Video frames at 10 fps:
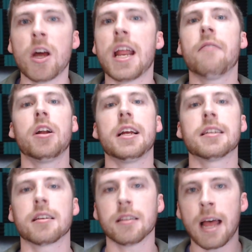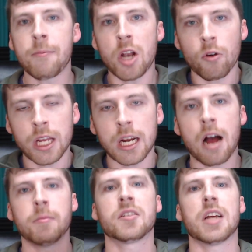Whatever it is, let me know in the
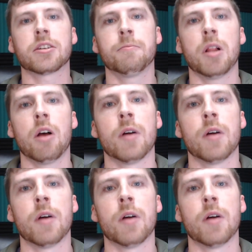comment section below,